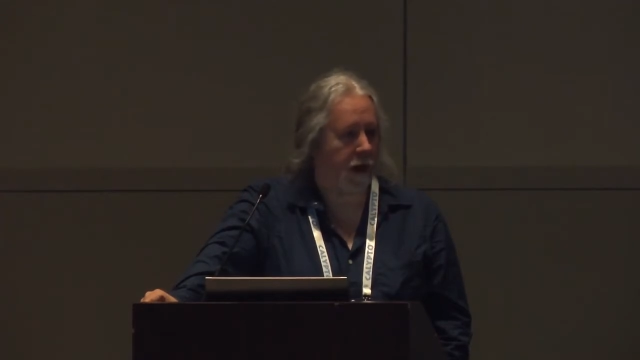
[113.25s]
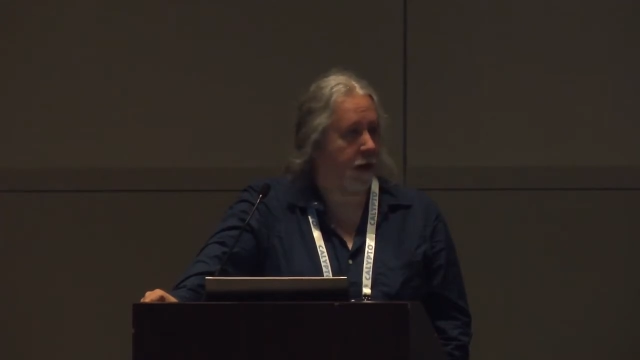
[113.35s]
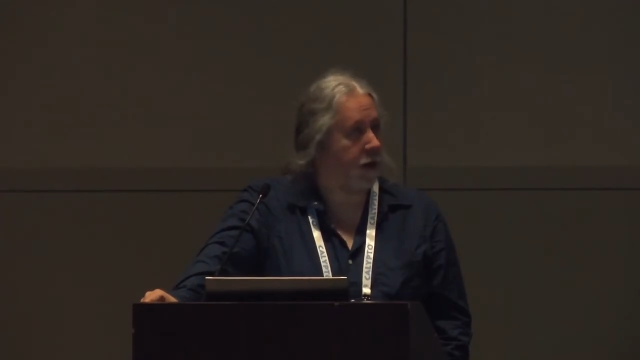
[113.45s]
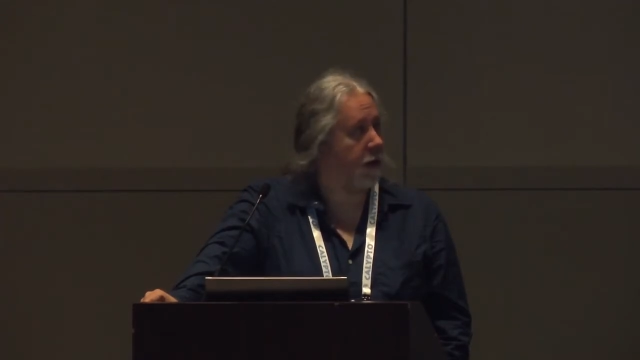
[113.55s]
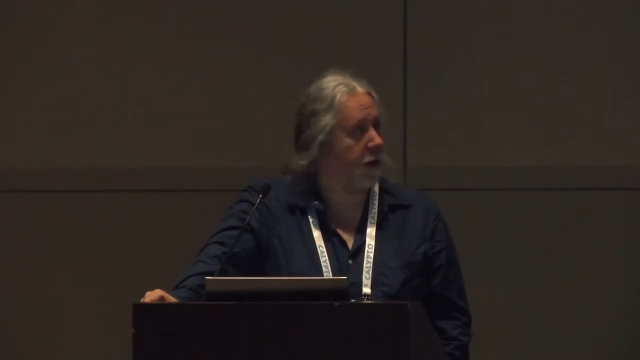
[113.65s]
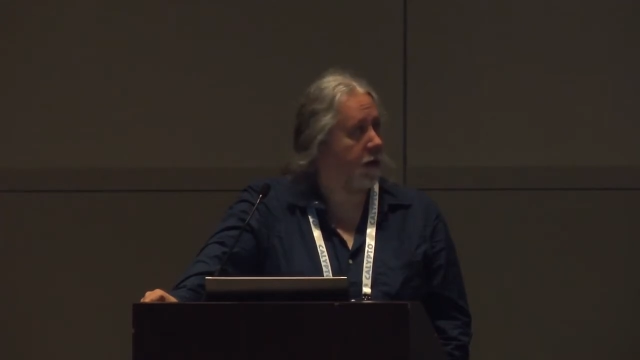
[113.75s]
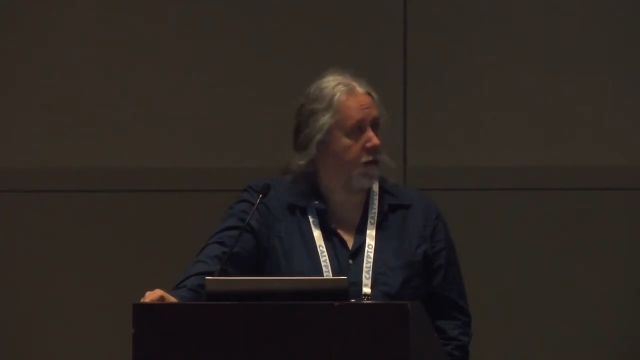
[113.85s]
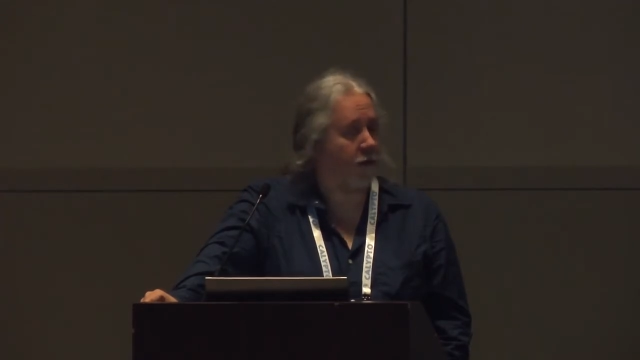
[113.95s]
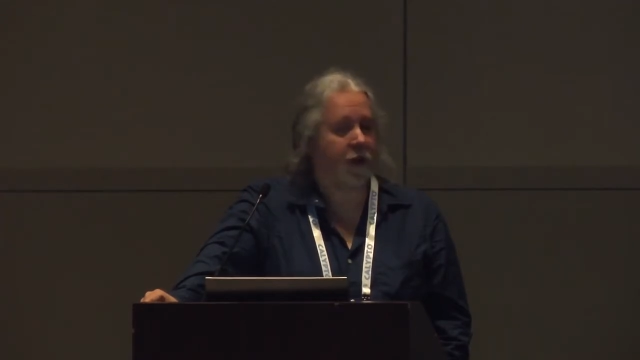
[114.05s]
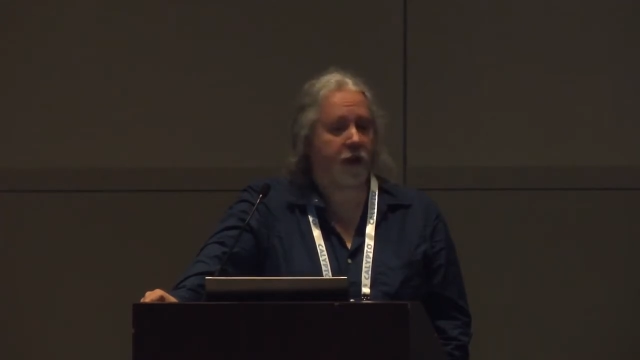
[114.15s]
And
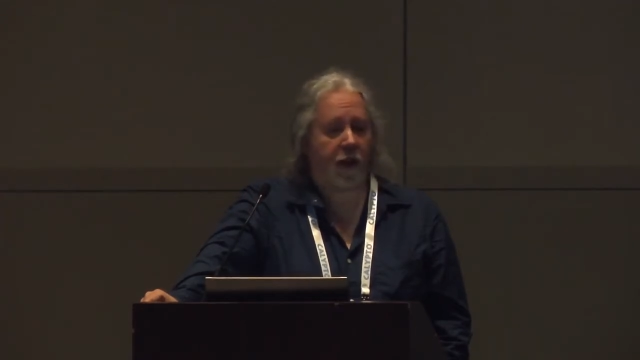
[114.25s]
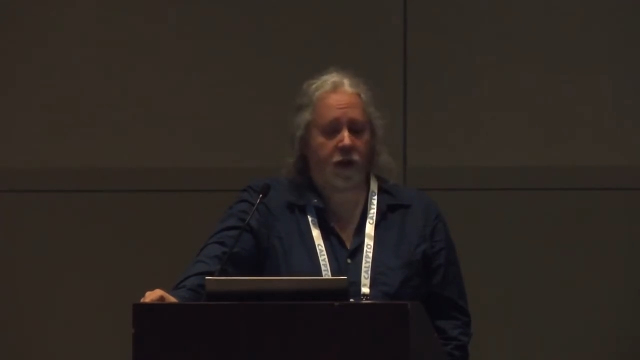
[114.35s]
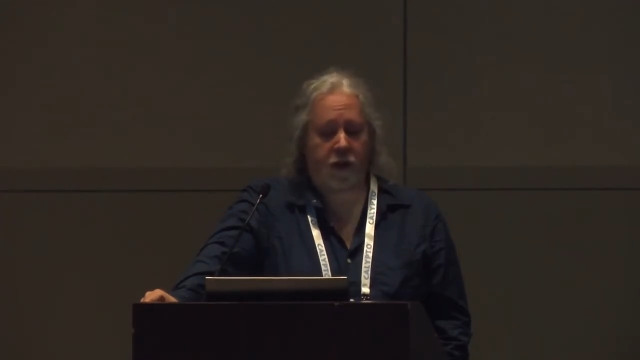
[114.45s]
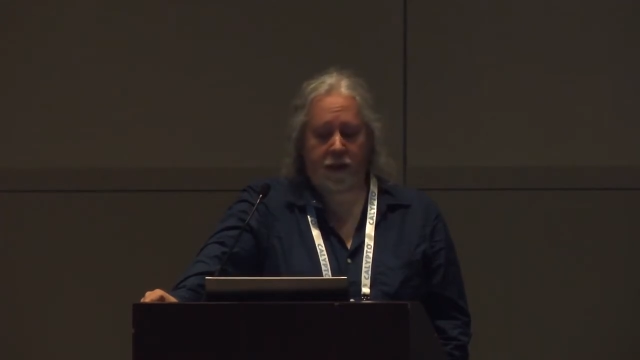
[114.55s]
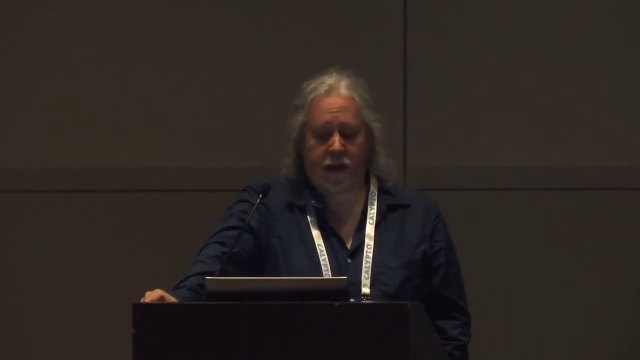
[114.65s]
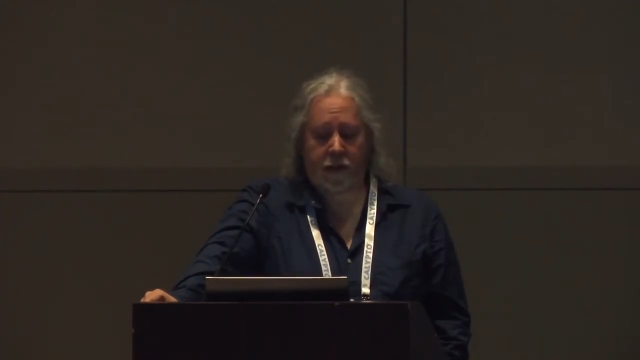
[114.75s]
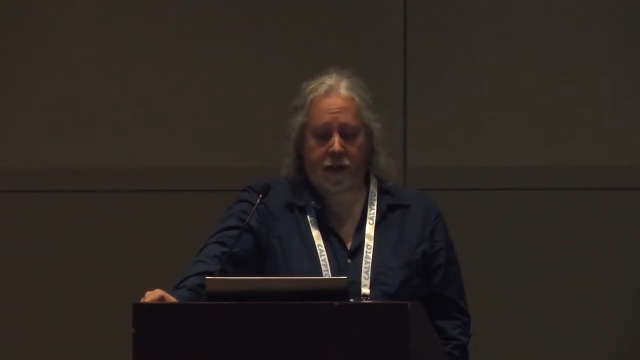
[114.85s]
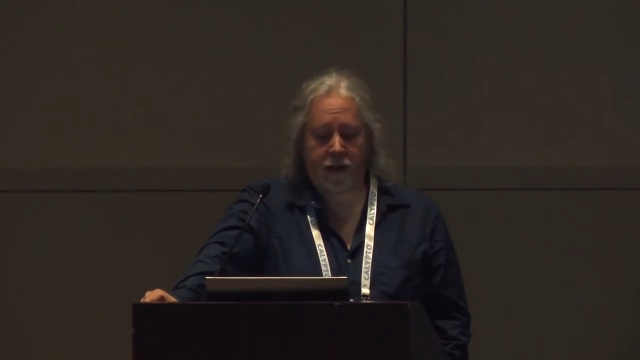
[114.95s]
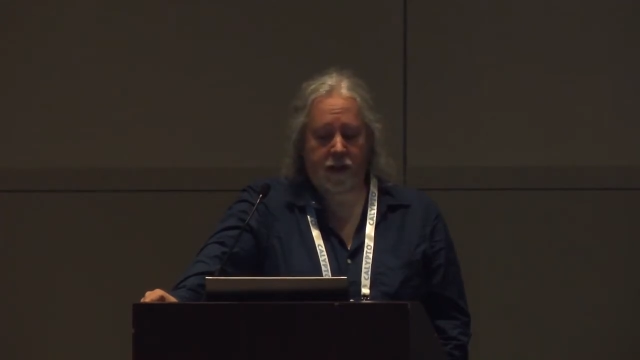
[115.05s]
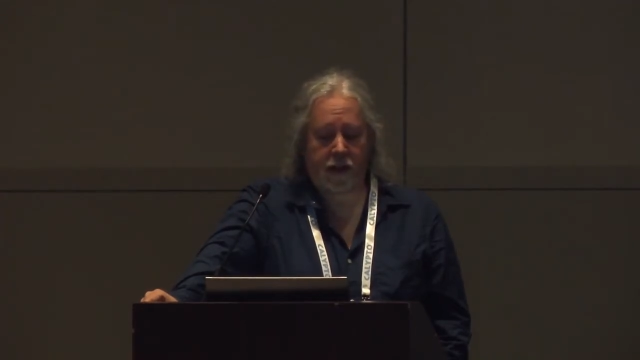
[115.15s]
the real challenge on the
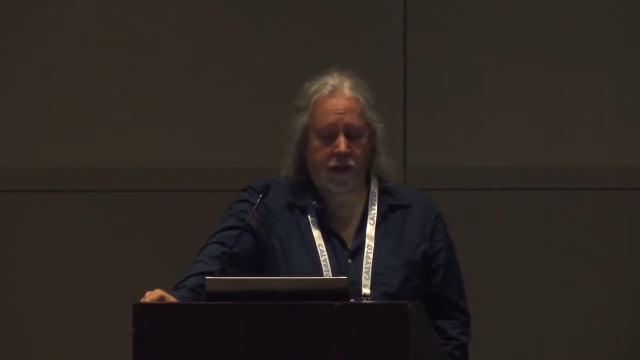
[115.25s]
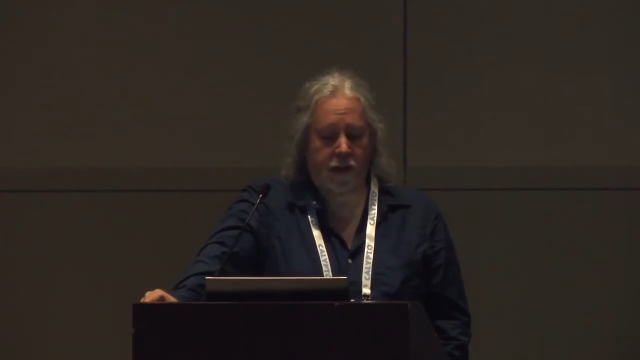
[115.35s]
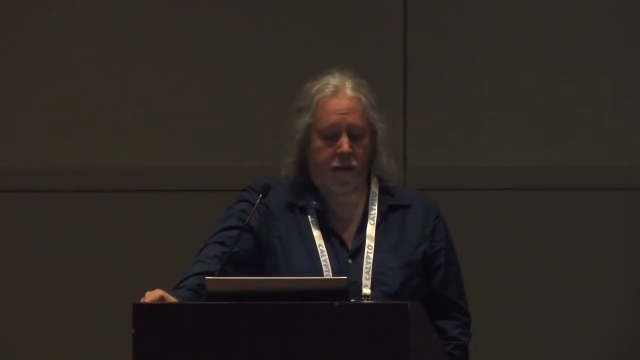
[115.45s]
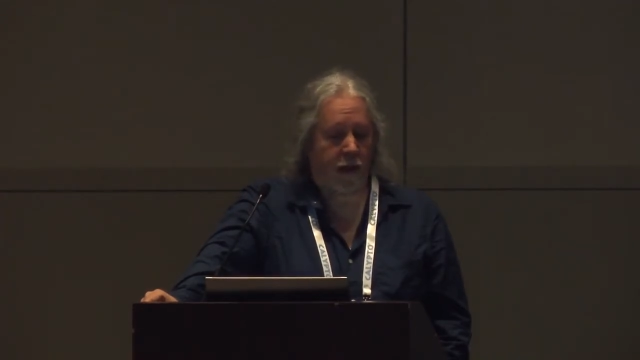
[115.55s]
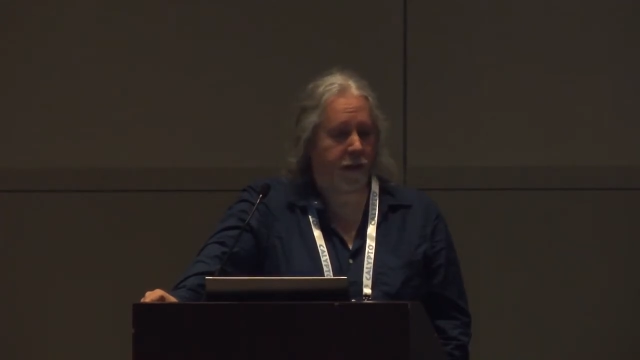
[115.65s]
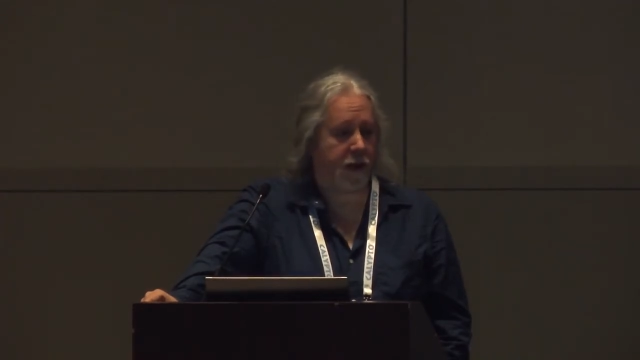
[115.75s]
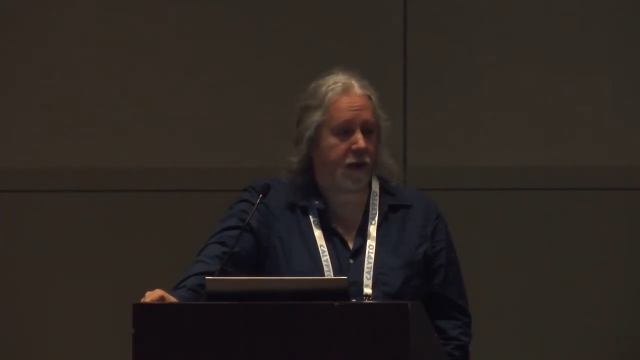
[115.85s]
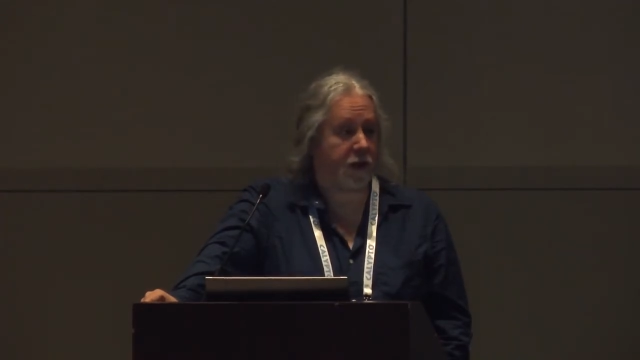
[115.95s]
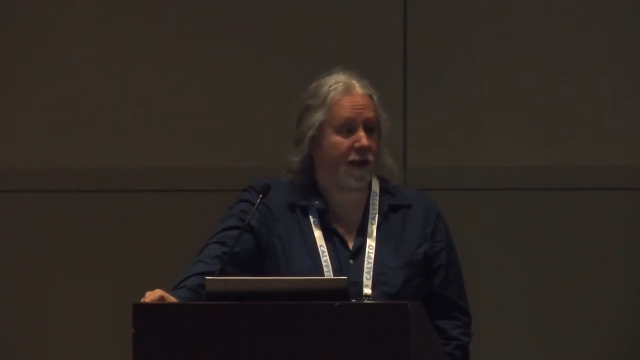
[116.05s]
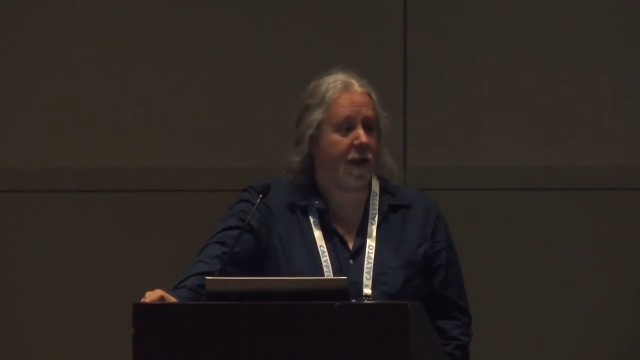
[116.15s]
database side, in my
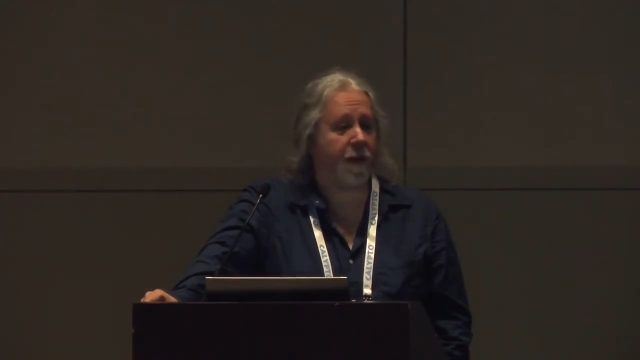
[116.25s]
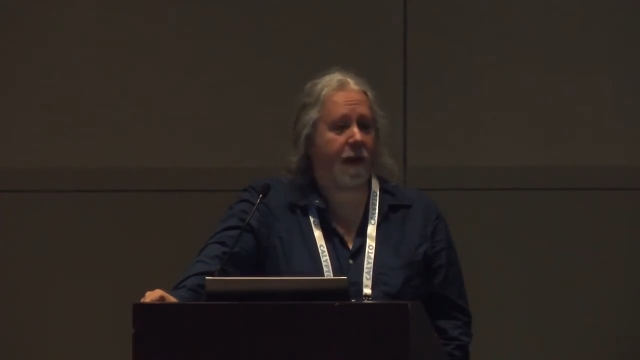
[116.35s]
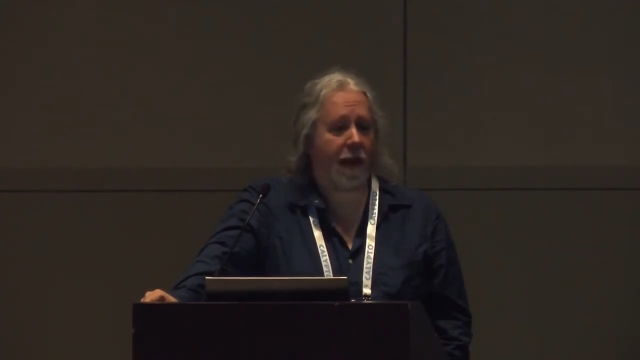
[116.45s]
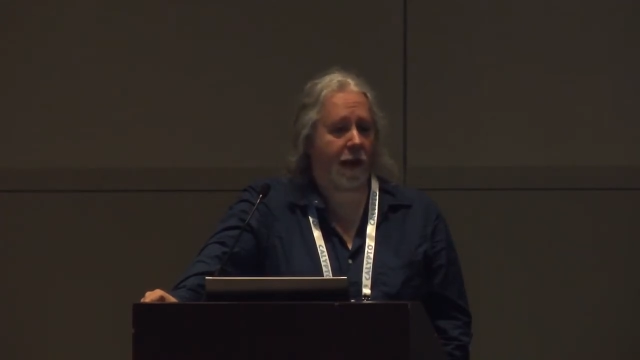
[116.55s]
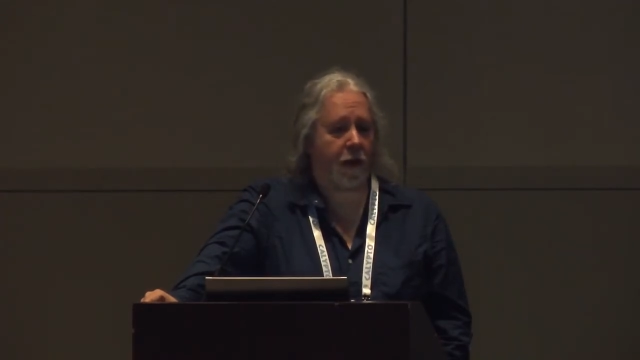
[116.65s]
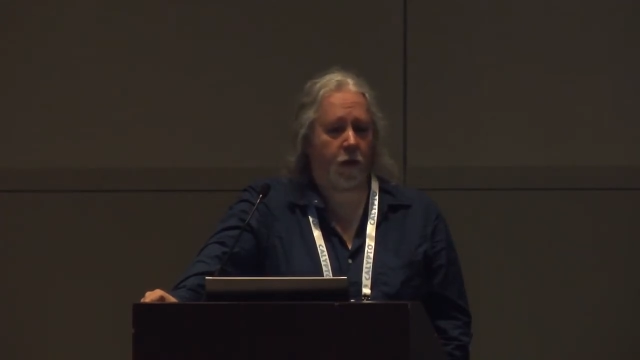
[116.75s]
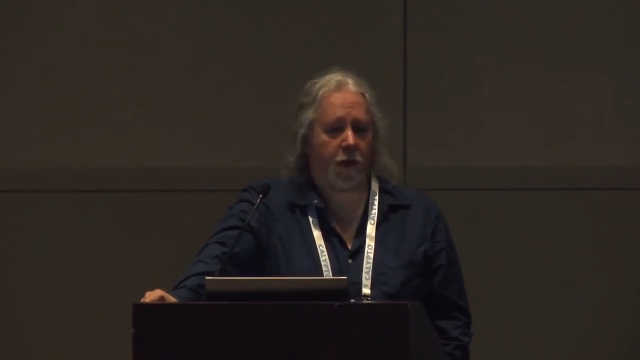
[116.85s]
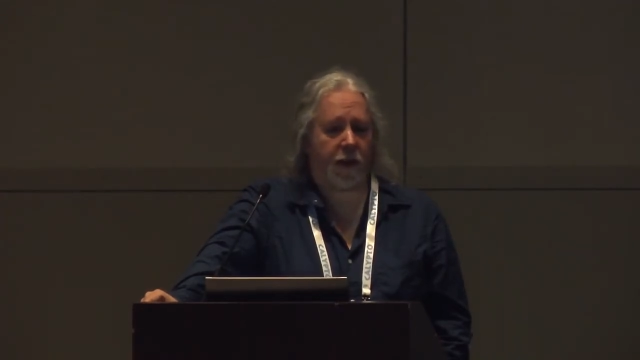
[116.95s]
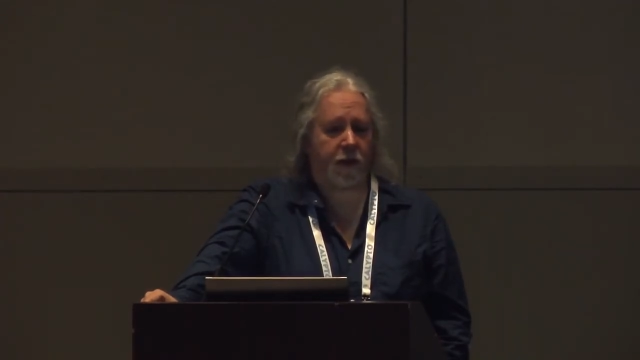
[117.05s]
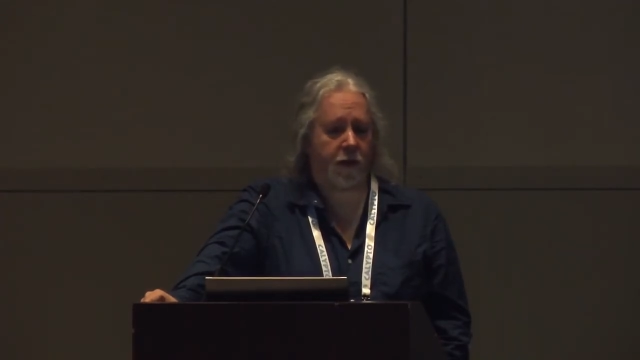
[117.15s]
opinion, is just keeping the lid on
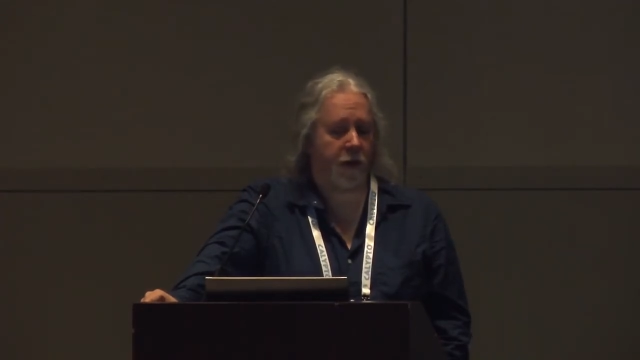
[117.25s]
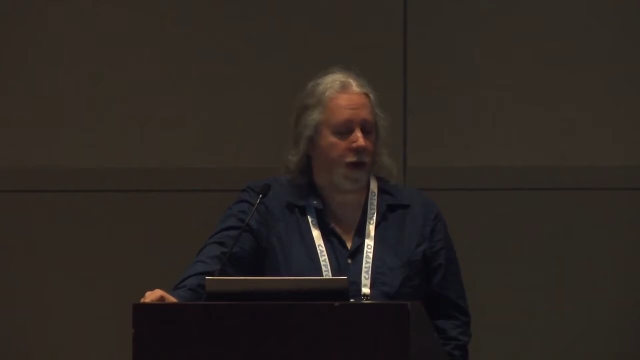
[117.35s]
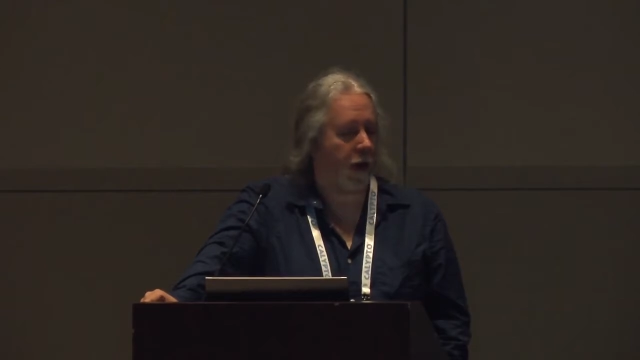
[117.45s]
all that stuff